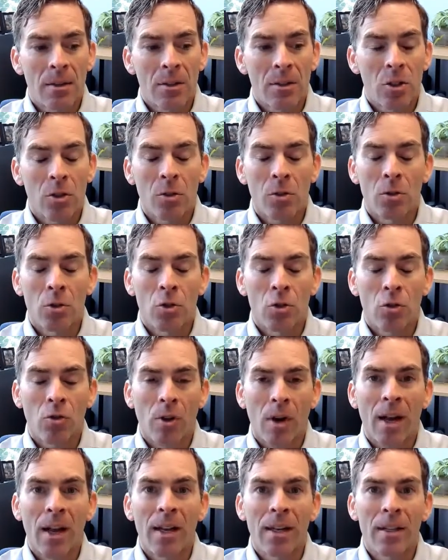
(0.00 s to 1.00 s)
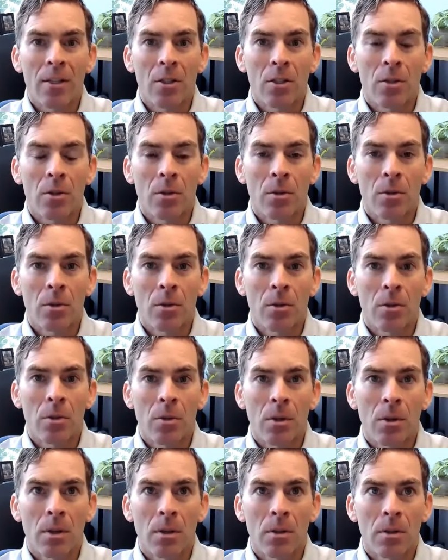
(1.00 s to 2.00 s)
to try
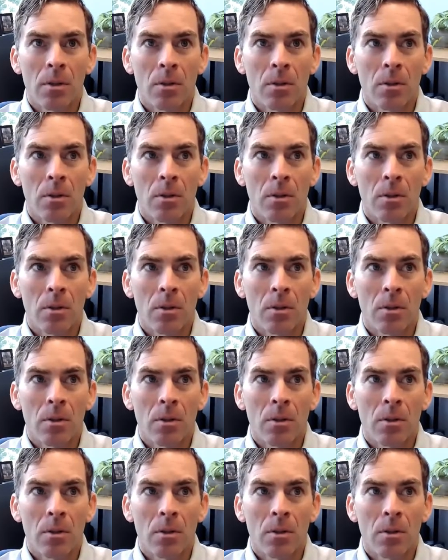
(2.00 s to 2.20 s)
to